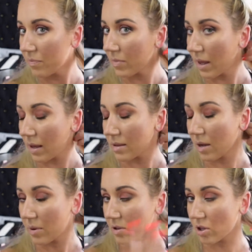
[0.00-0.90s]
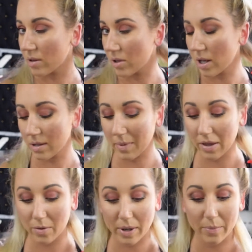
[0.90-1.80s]
I guess that works just as good as my
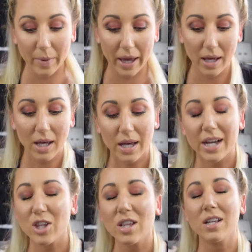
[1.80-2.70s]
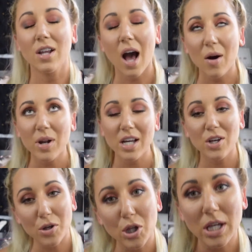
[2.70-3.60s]
other one, but it's just not what I
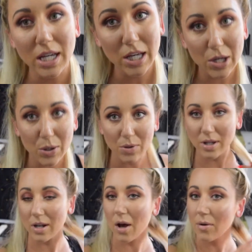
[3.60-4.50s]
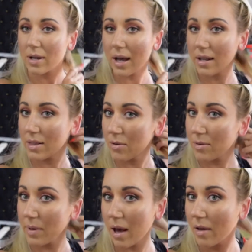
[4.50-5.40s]
usually use, you know? It kind of throws
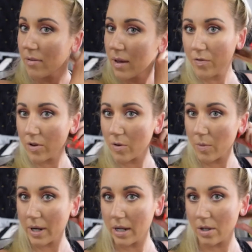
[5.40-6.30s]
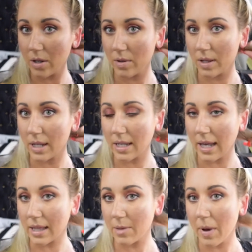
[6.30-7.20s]
me off. First, what we're going to do is going to
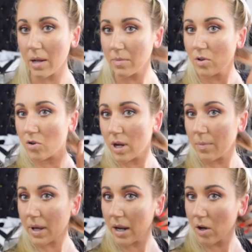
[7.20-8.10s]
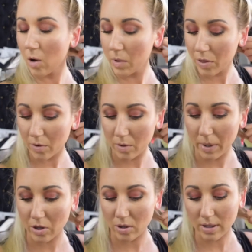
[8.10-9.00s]
take this bottom strip, kind of comb it through,
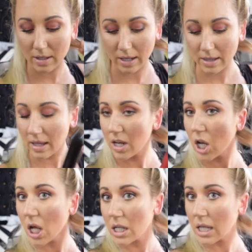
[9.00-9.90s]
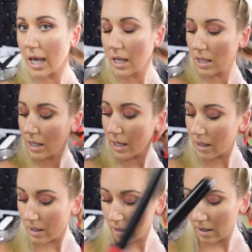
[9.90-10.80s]
make sure it's nice and not tangly.
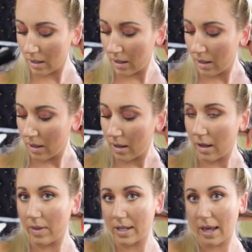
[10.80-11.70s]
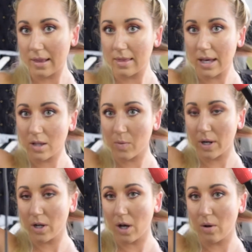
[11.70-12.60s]
And then take this, we're
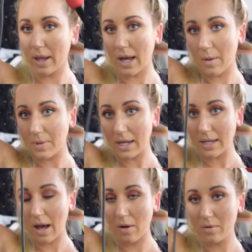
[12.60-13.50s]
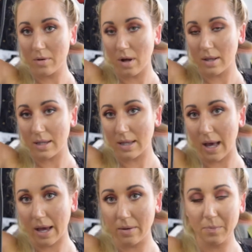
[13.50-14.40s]
going to go like upside down on this
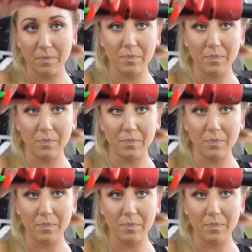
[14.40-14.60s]
side.